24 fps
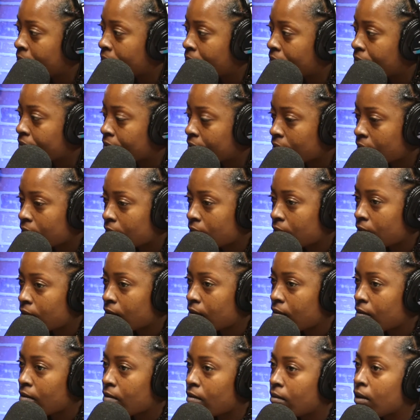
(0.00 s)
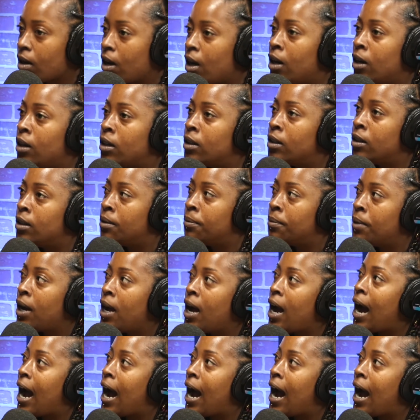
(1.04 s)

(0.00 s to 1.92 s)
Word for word: Mm -hmm um,